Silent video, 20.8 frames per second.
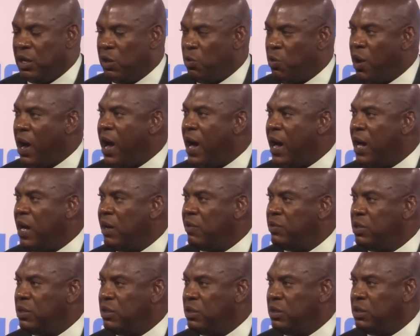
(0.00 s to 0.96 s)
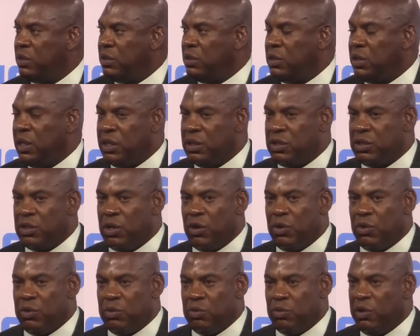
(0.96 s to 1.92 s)
arrived, and
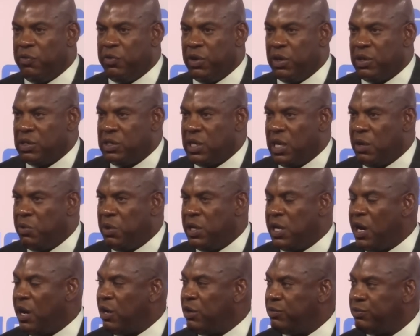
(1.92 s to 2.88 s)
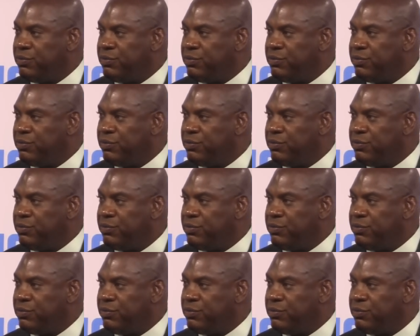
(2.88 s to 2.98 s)
so we feel the same way now.